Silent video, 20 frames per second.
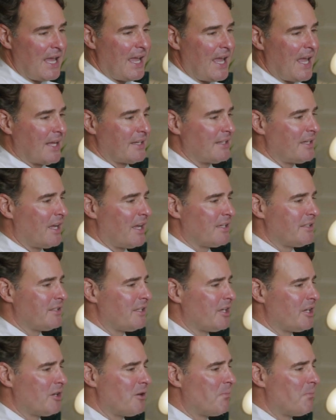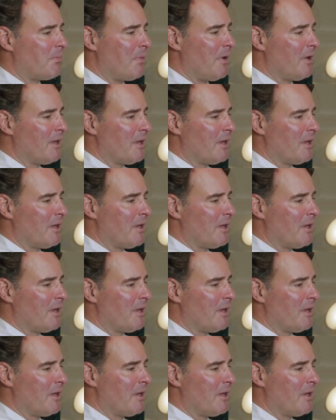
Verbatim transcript: And, you know,